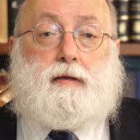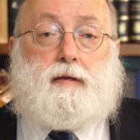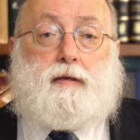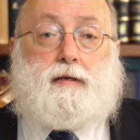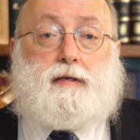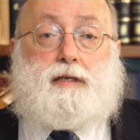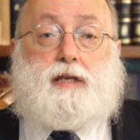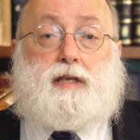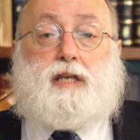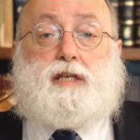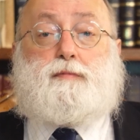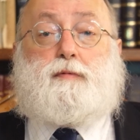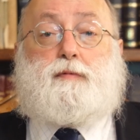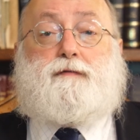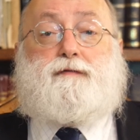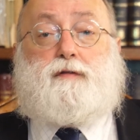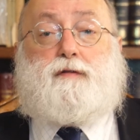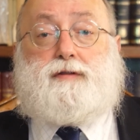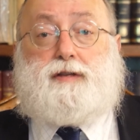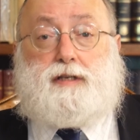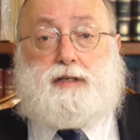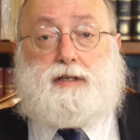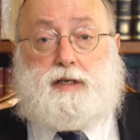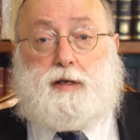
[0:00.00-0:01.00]
Since
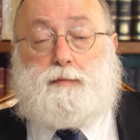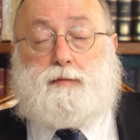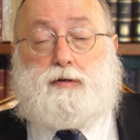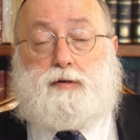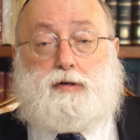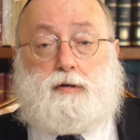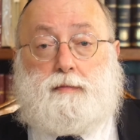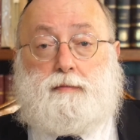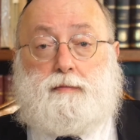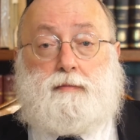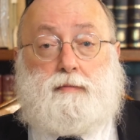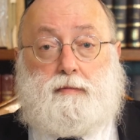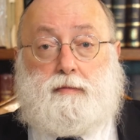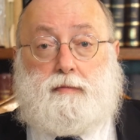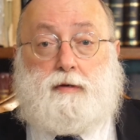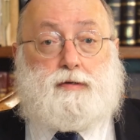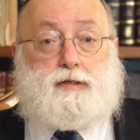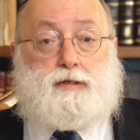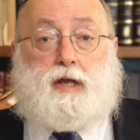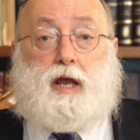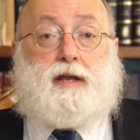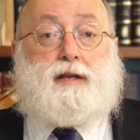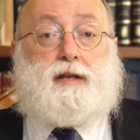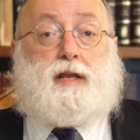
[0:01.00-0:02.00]
before the Tzimtzum, there
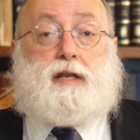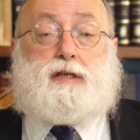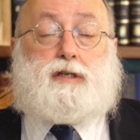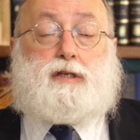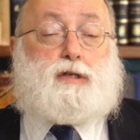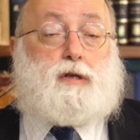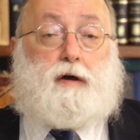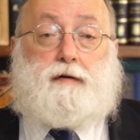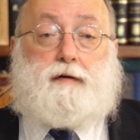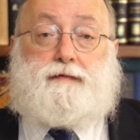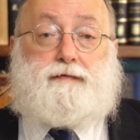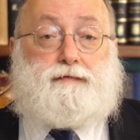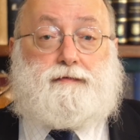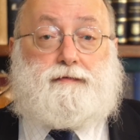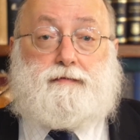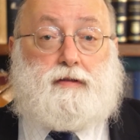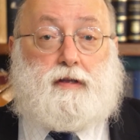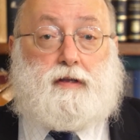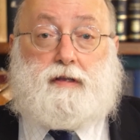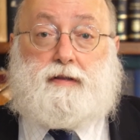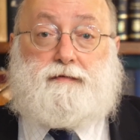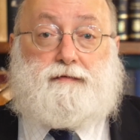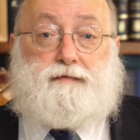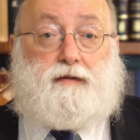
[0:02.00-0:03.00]
was Ein Sof,
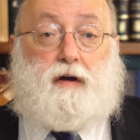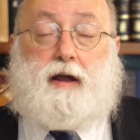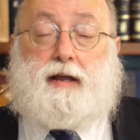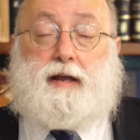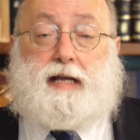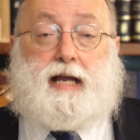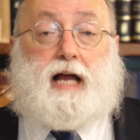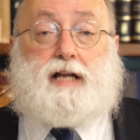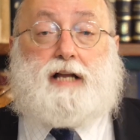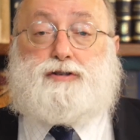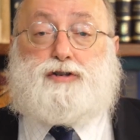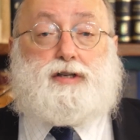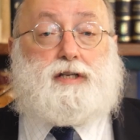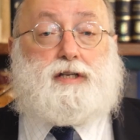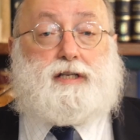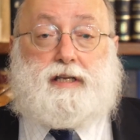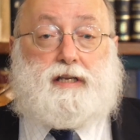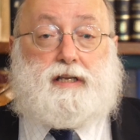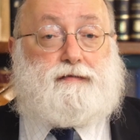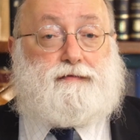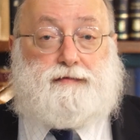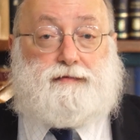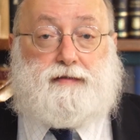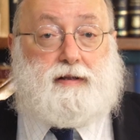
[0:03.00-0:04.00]
the divine
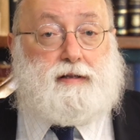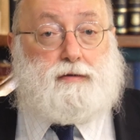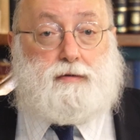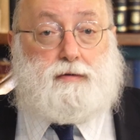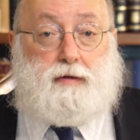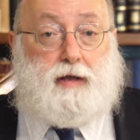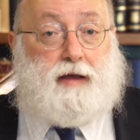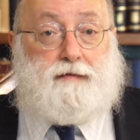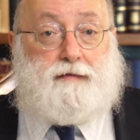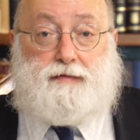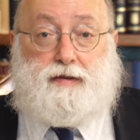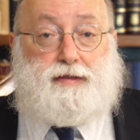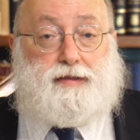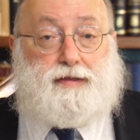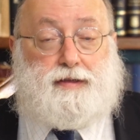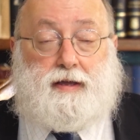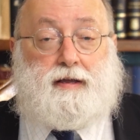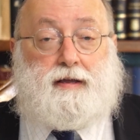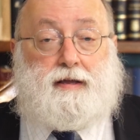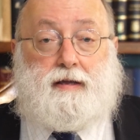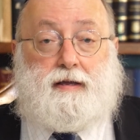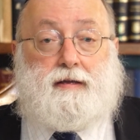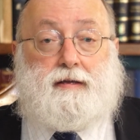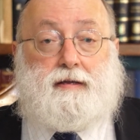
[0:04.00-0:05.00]
consciousness filled
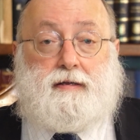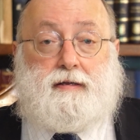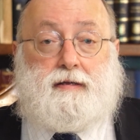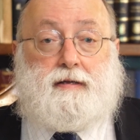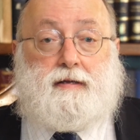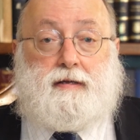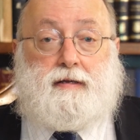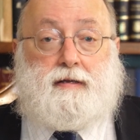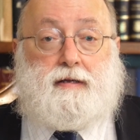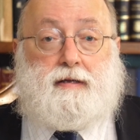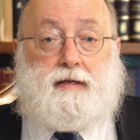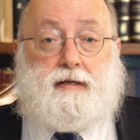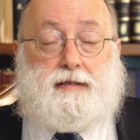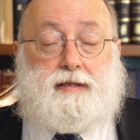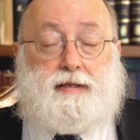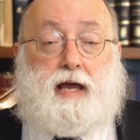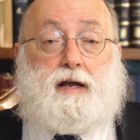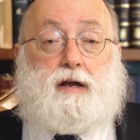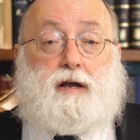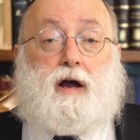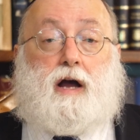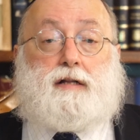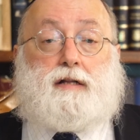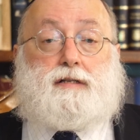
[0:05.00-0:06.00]
everything,
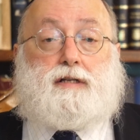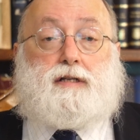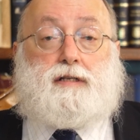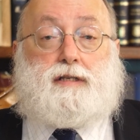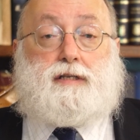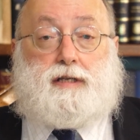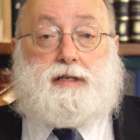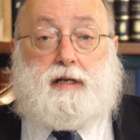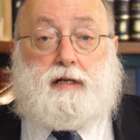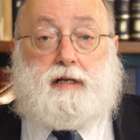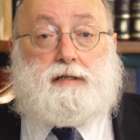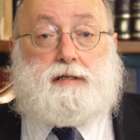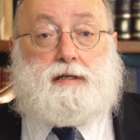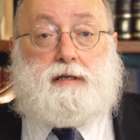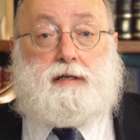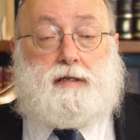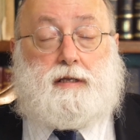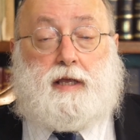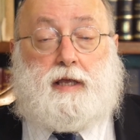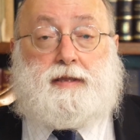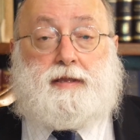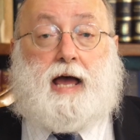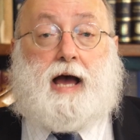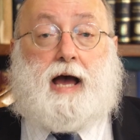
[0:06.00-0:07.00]
then God concealed
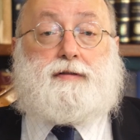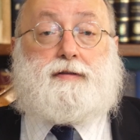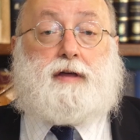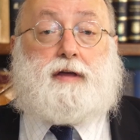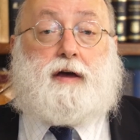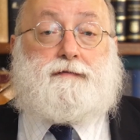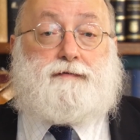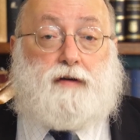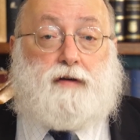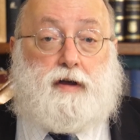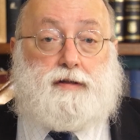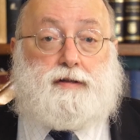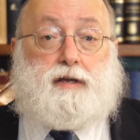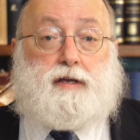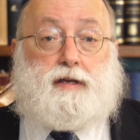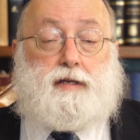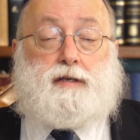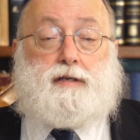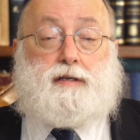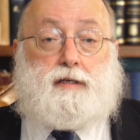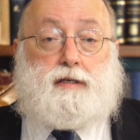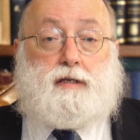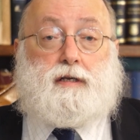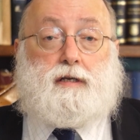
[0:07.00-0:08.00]
it, and now the Aveda
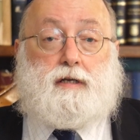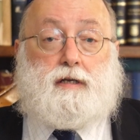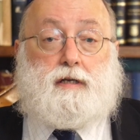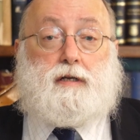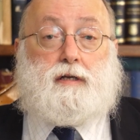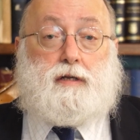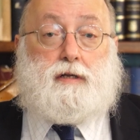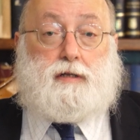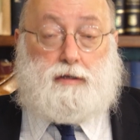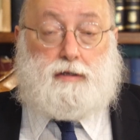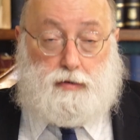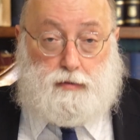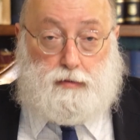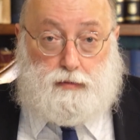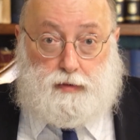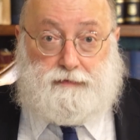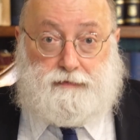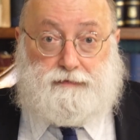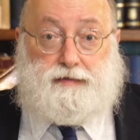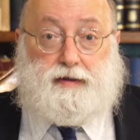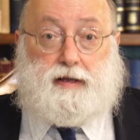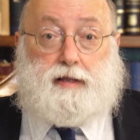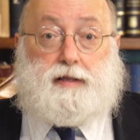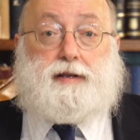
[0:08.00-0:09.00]
is to
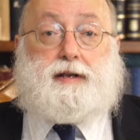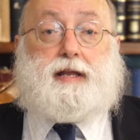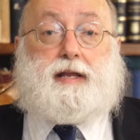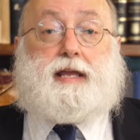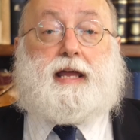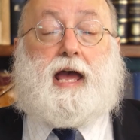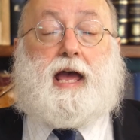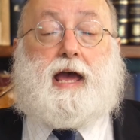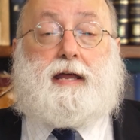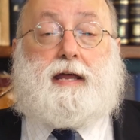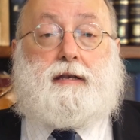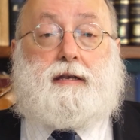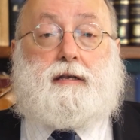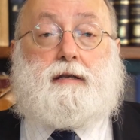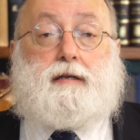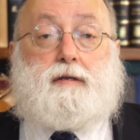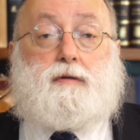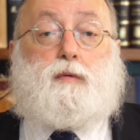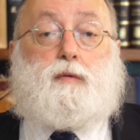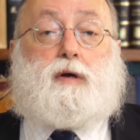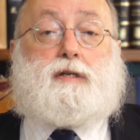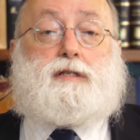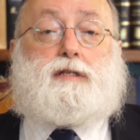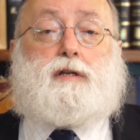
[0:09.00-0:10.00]
reveal it again.
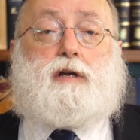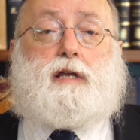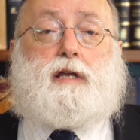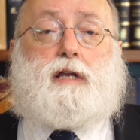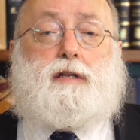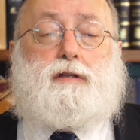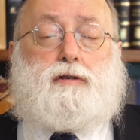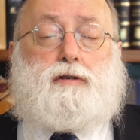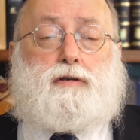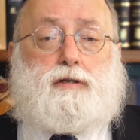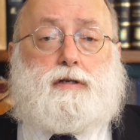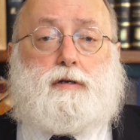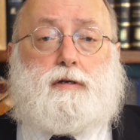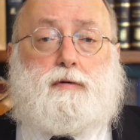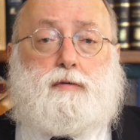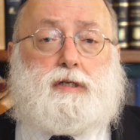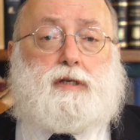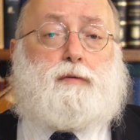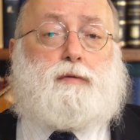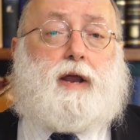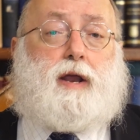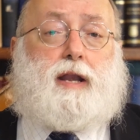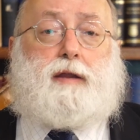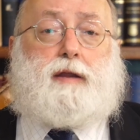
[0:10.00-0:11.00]
What's the Chiddush? It
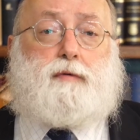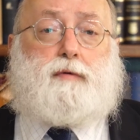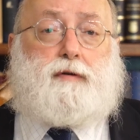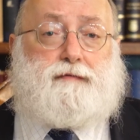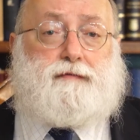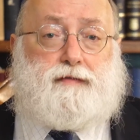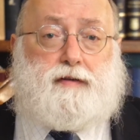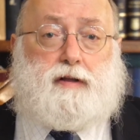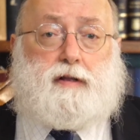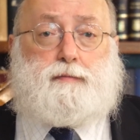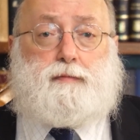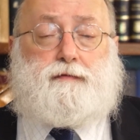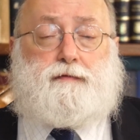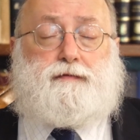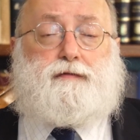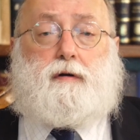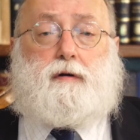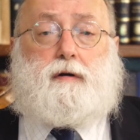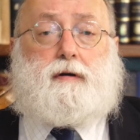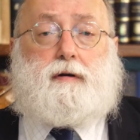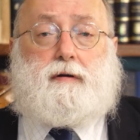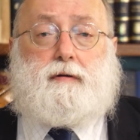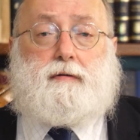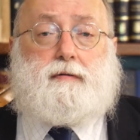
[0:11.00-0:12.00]
was already revealed
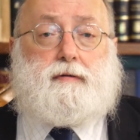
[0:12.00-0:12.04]
before.